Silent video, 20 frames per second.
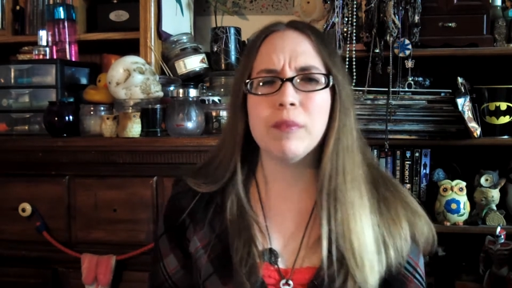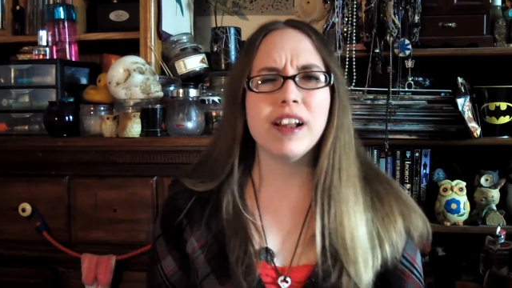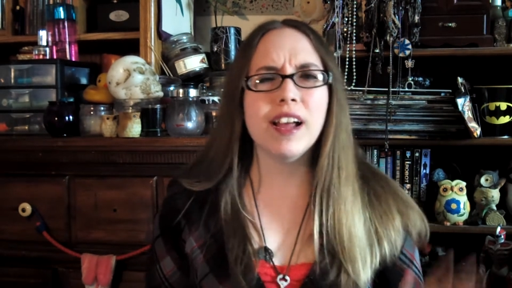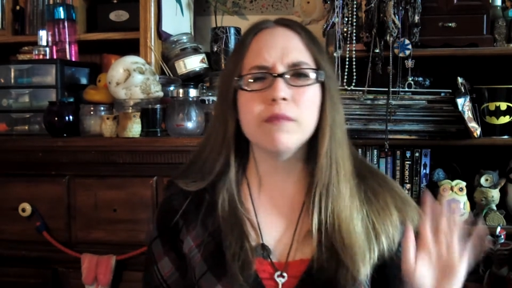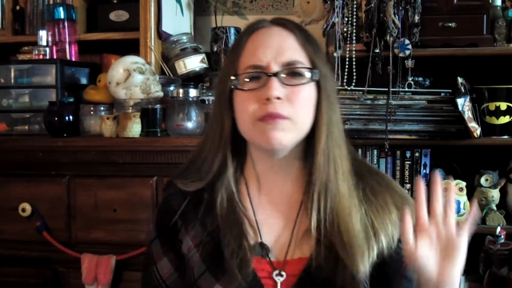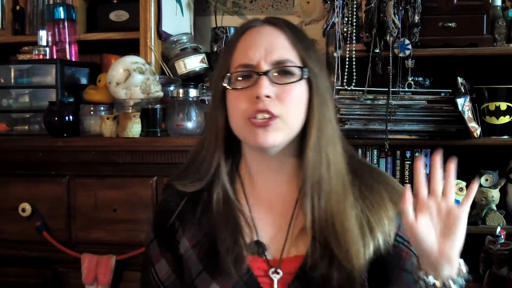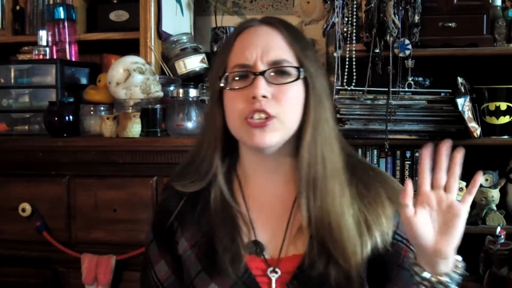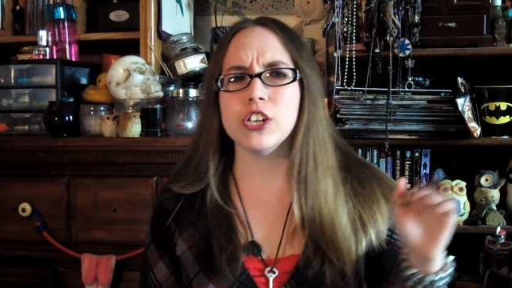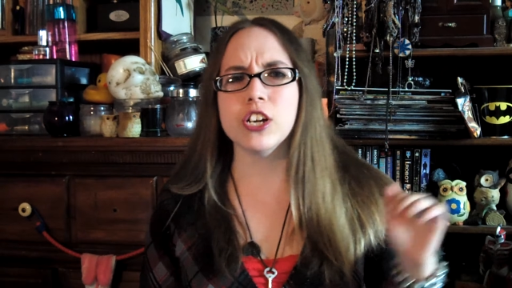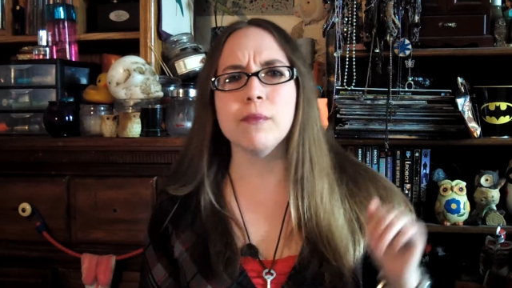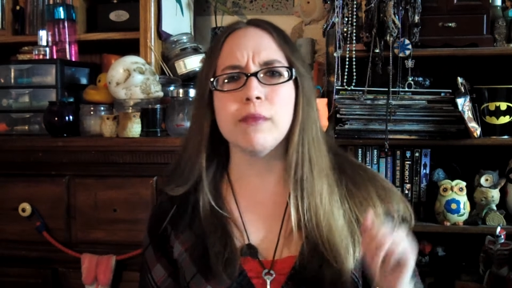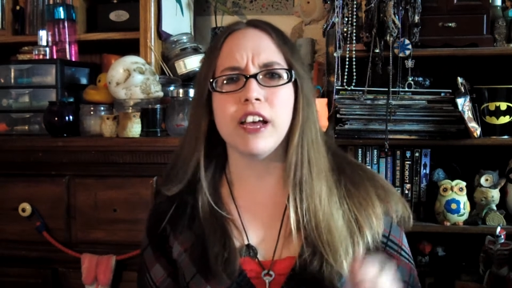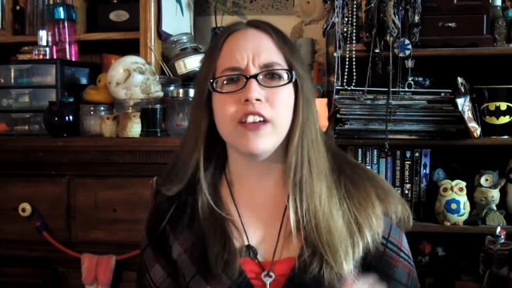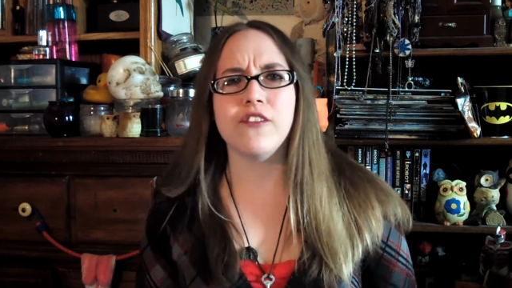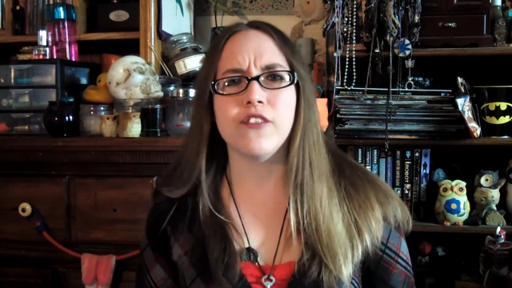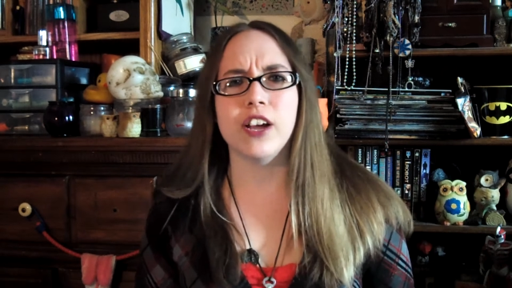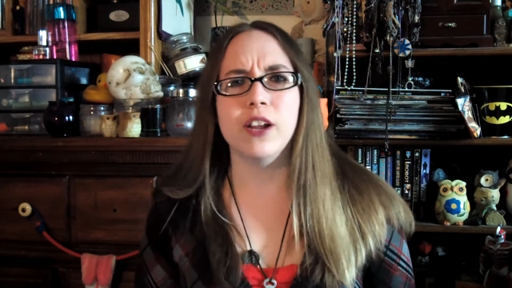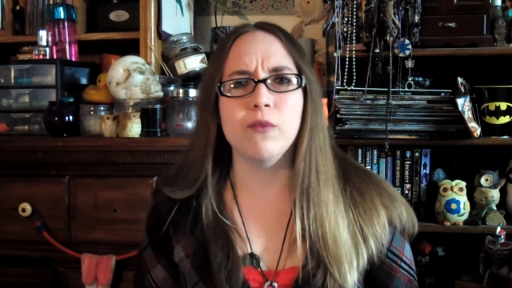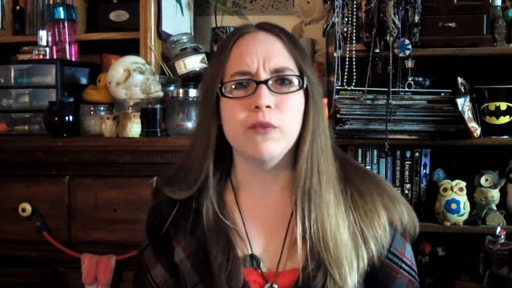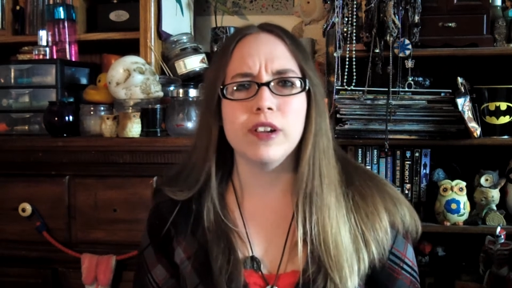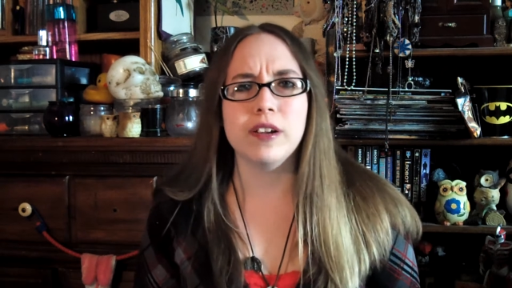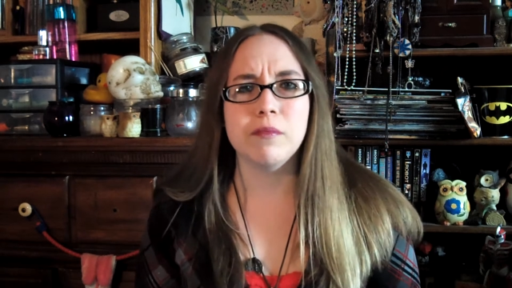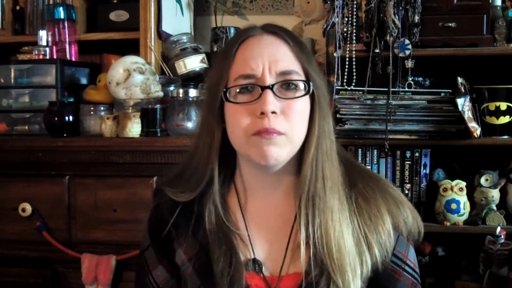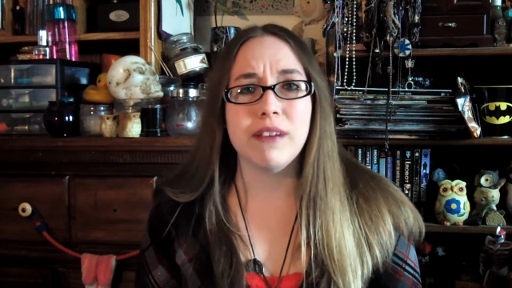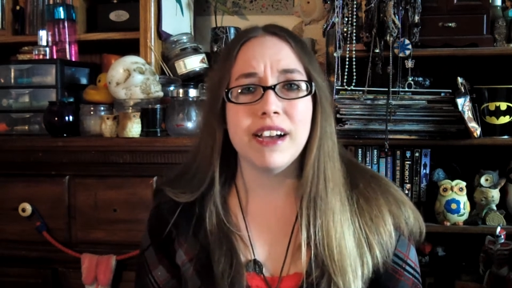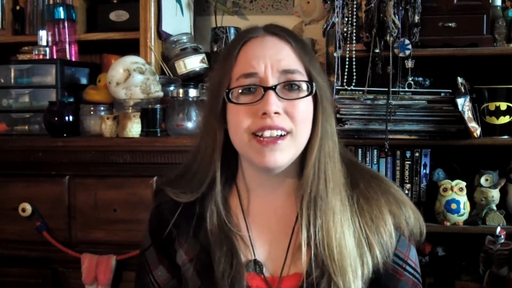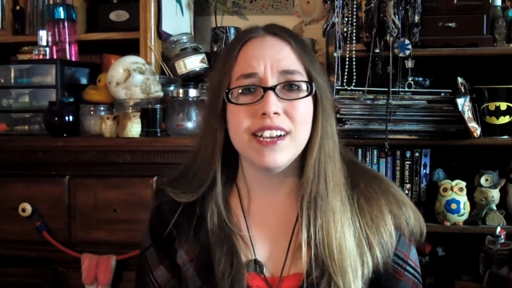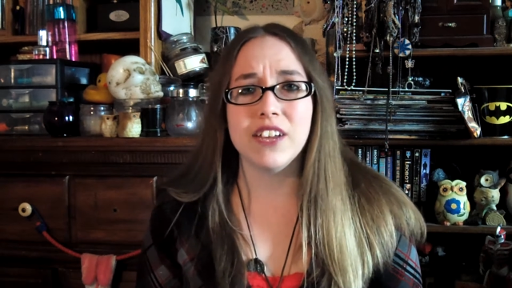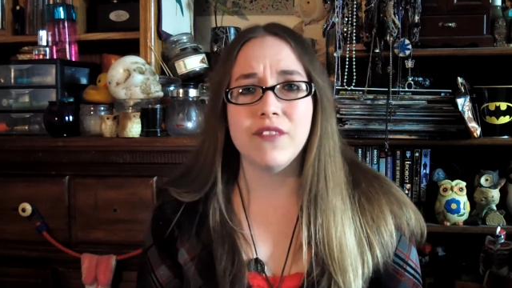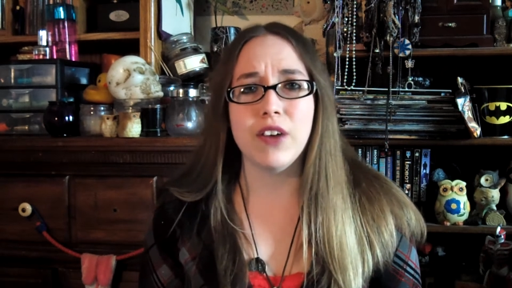but I'm sure my friend
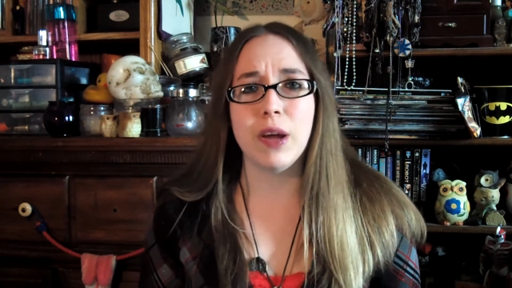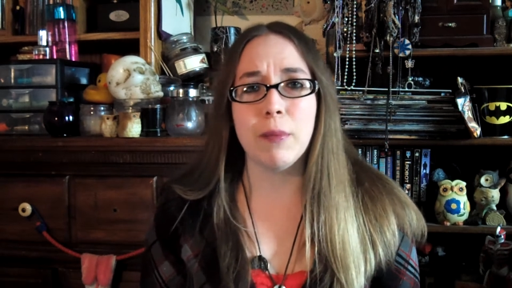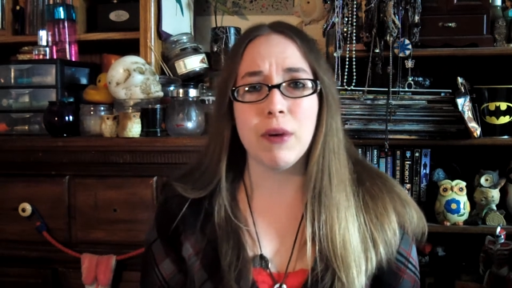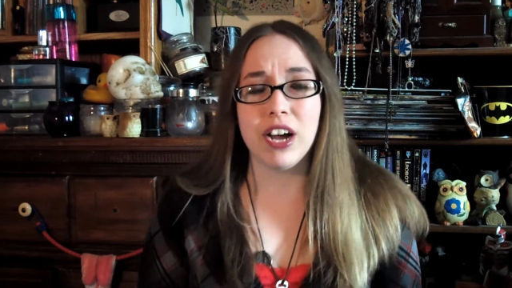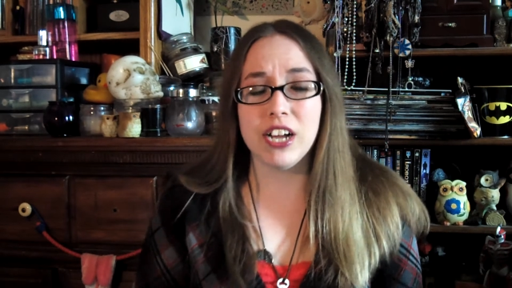wouldn't mind if I